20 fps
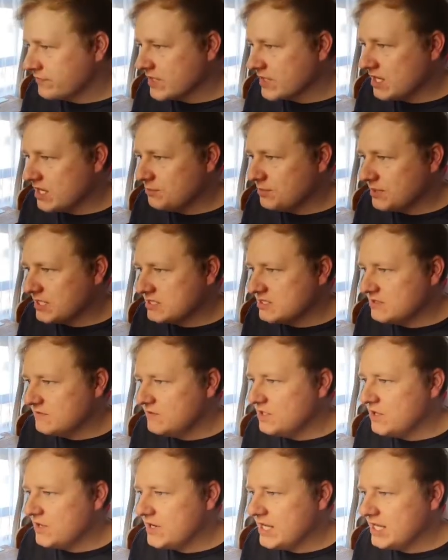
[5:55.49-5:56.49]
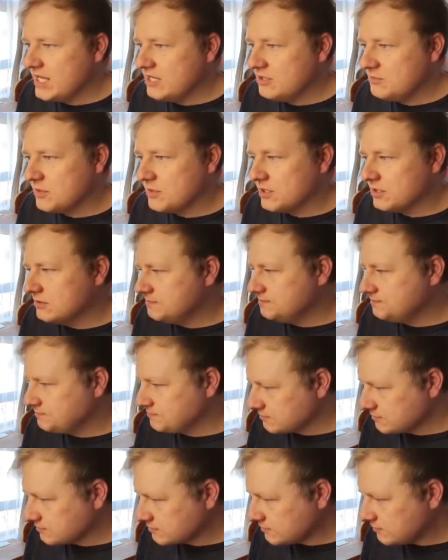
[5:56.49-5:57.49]
Because if you go to edit mode,
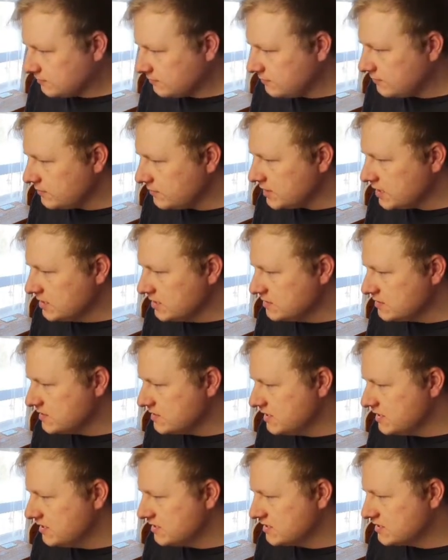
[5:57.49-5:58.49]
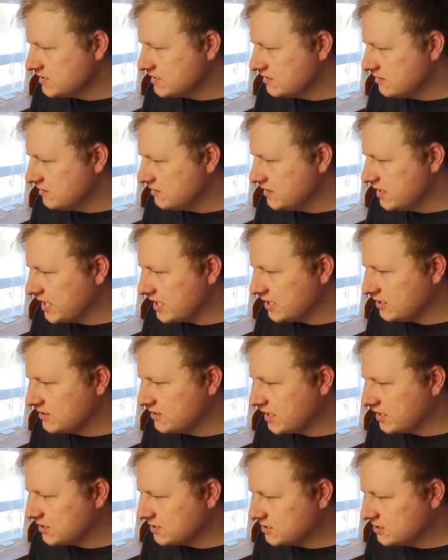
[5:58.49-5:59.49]
you'll see it's still there. Look
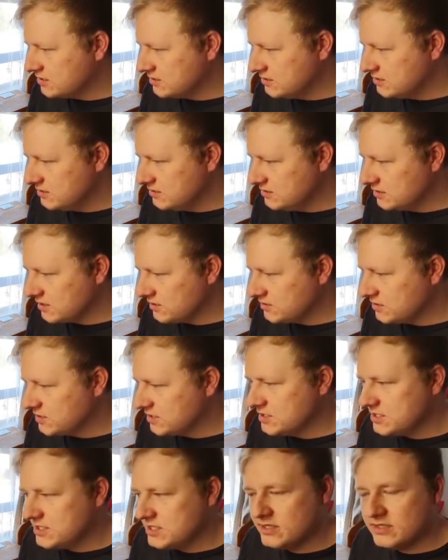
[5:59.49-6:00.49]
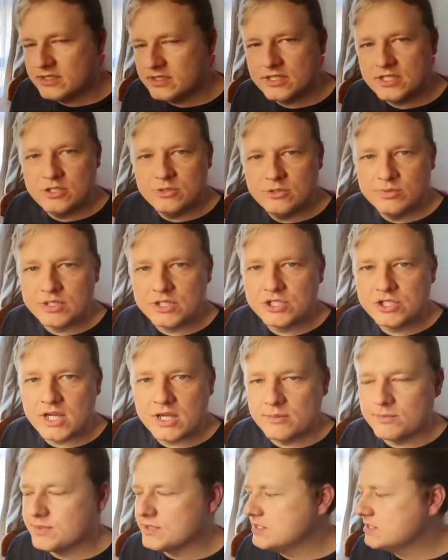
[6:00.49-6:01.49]
how, you can see the cubic
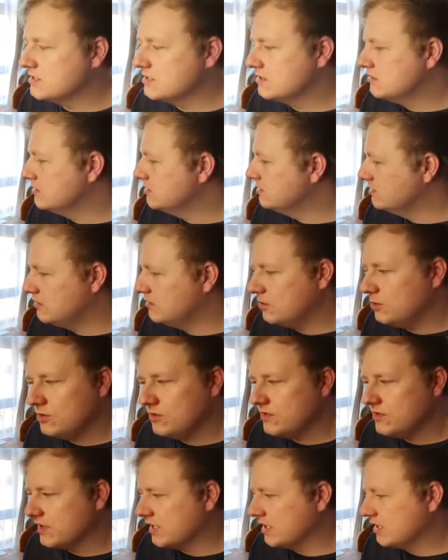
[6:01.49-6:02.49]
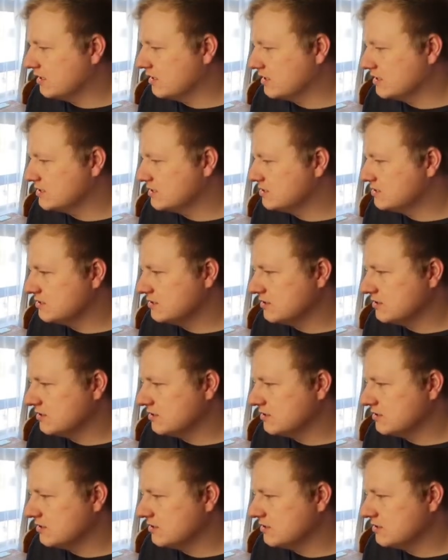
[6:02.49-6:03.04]
shape. It's still all there, guys. So